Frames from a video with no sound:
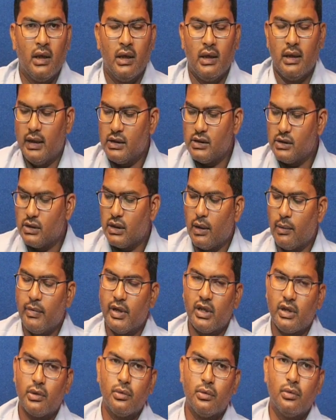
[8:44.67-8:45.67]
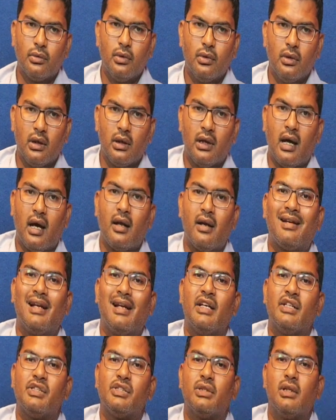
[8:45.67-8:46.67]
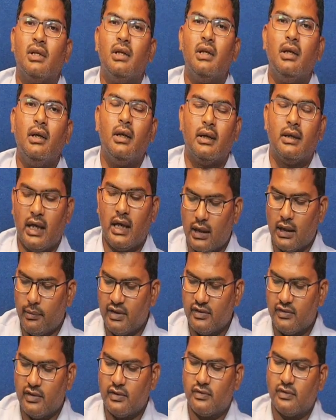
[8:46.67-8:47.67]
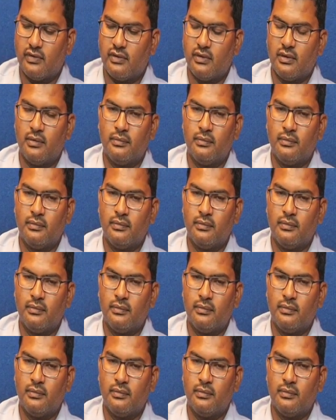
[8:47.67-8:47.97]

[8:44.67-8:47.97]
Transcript: Next, coming to non-relational databases,